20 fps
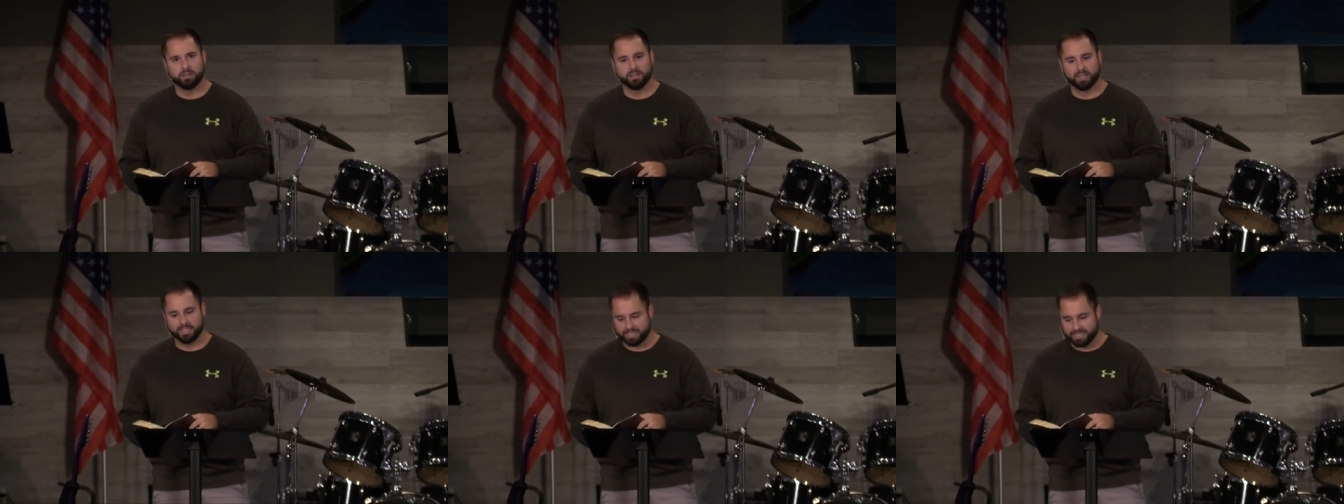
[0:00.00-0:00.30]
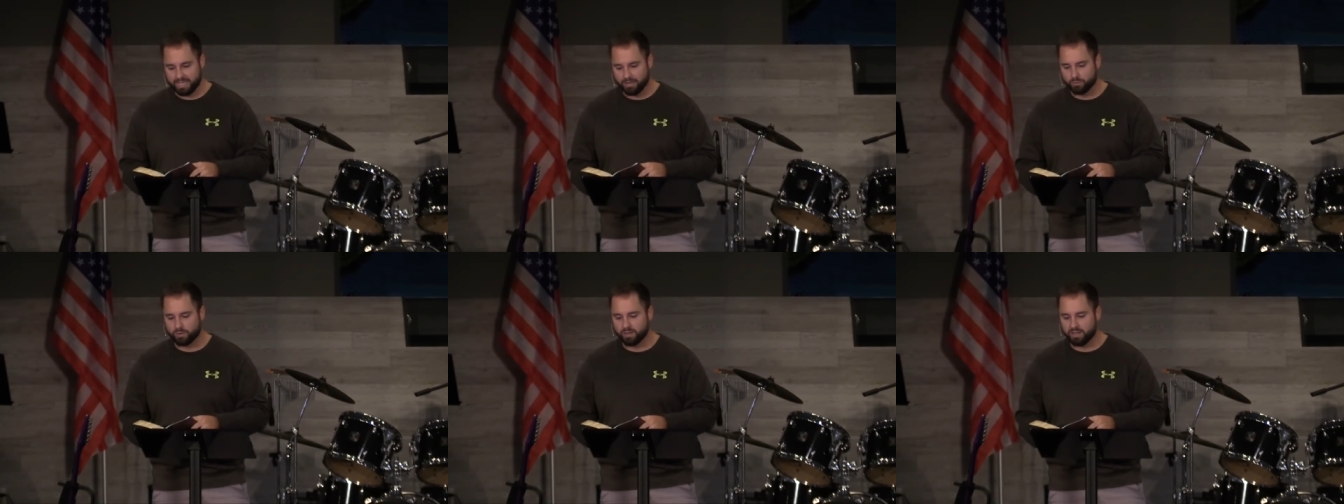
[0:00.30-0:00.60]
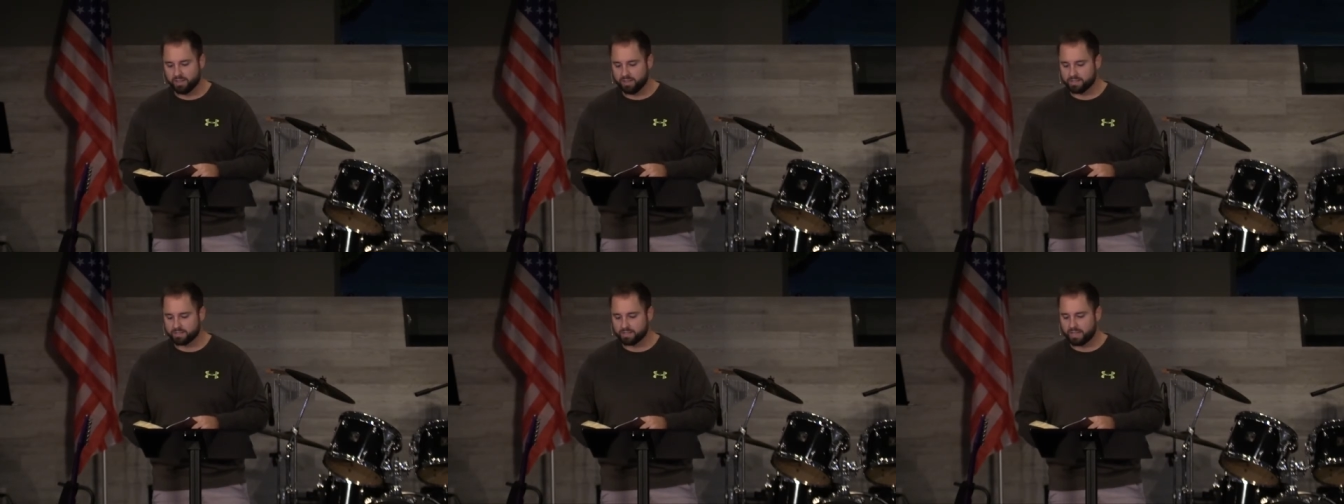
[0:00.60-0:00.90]
Let's get
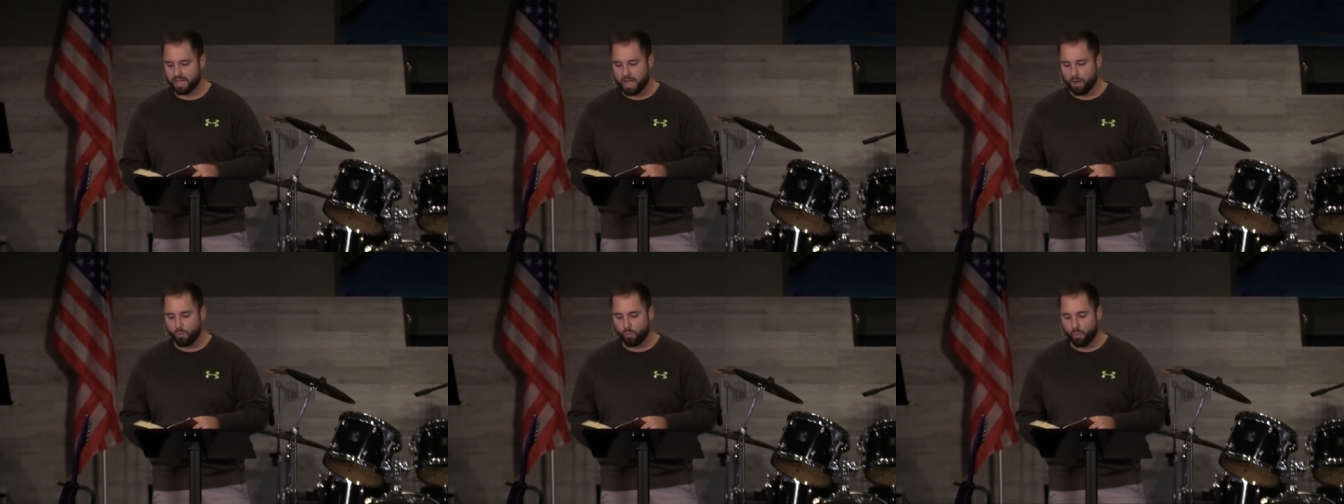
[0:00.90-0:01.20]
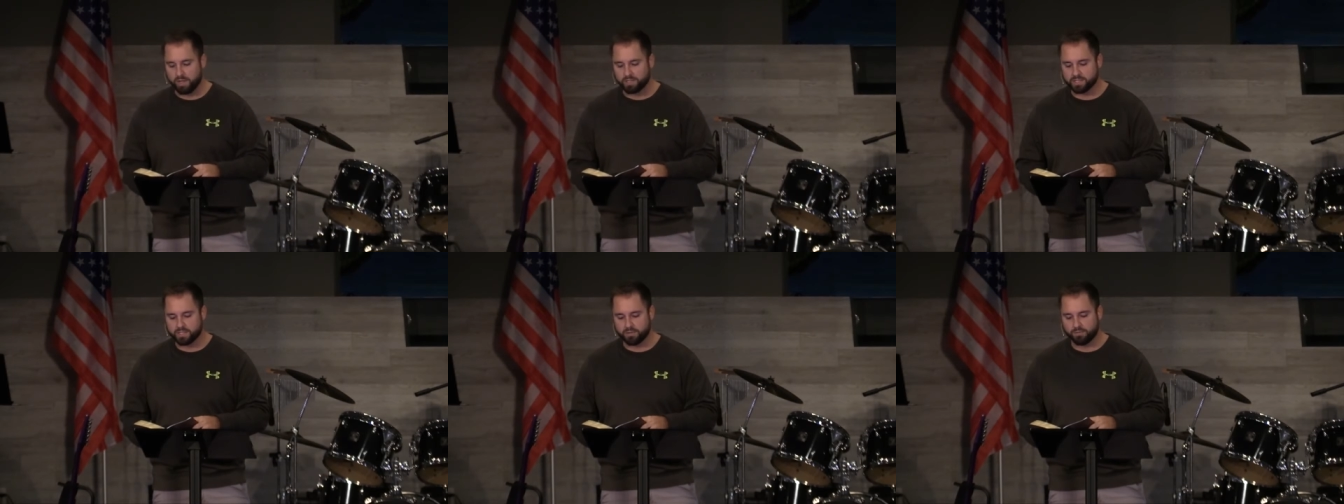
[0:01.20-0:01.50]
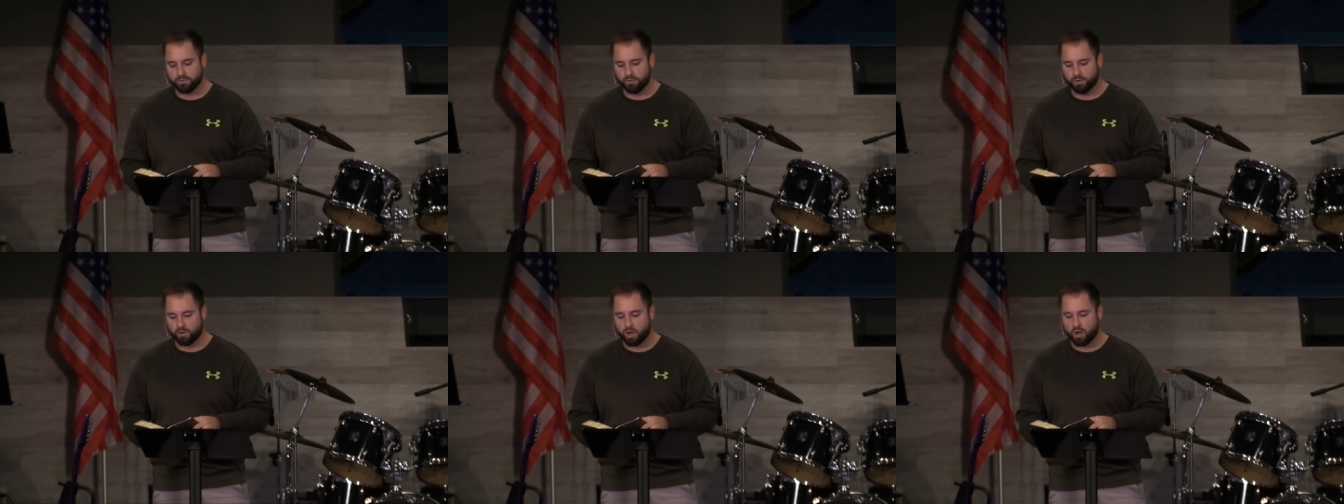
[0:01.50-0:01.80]
rid of this guy once
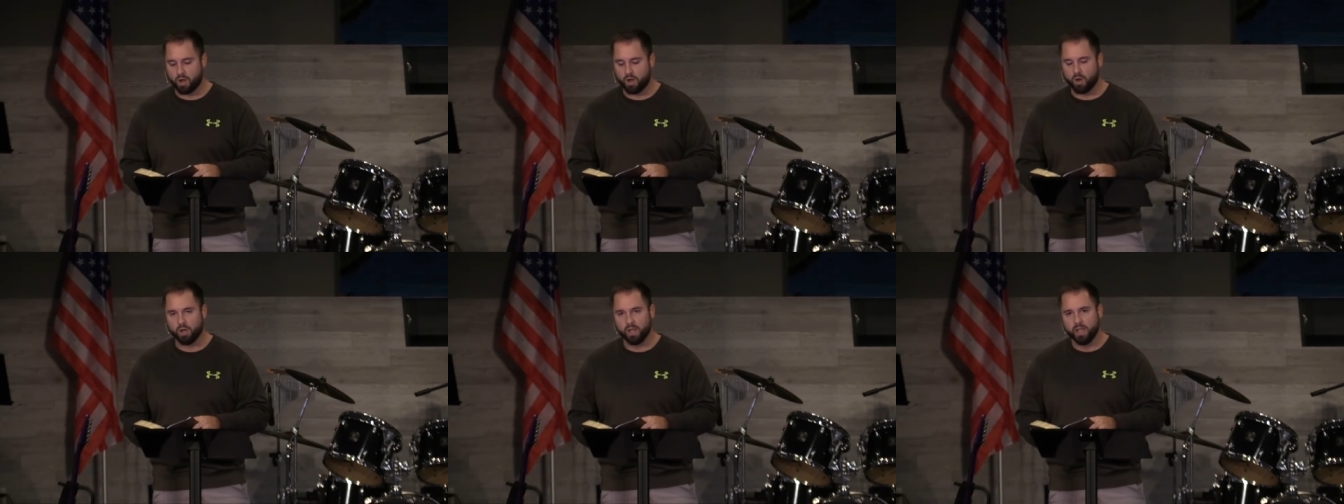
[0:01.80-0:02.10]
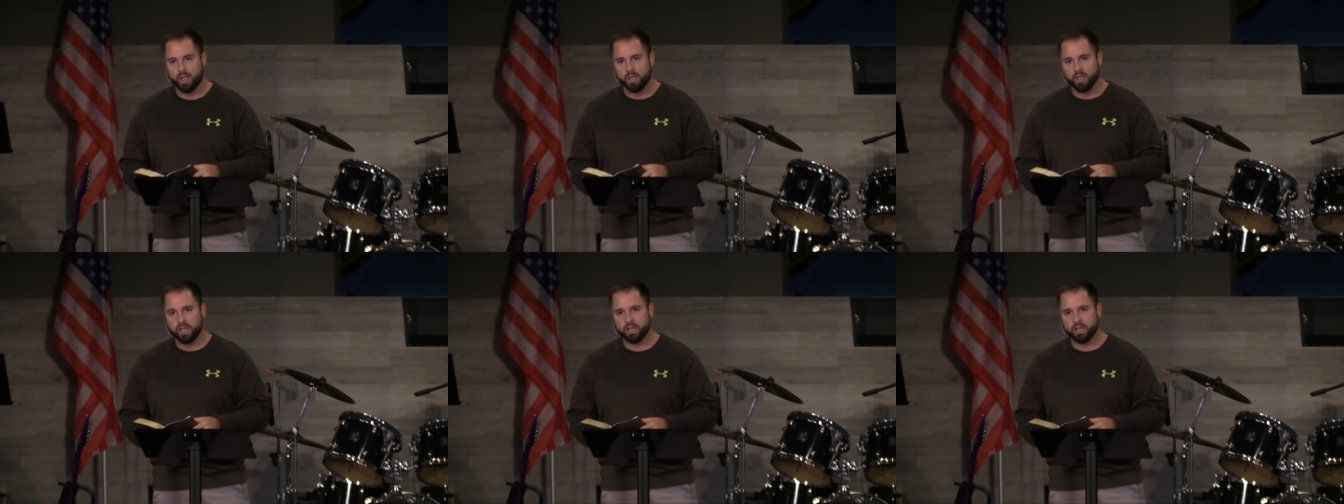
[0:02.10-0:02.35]
and for all.